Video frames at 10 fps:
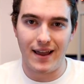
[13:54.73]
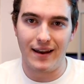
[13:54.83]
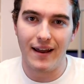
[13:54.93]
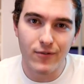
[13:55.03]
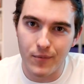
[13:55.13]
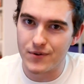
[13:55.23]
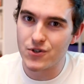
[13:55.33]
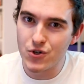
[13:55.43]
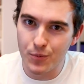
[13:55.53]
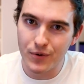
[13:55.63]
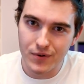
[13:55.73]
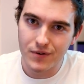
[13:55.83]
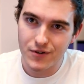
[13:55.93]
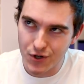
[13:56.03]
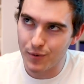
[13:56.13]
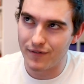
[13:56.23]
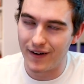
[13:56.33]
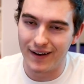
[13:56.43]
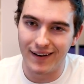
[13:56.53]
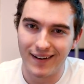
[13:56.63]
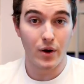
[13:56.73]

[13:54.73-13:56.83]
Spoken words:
and everyone was super, super fun.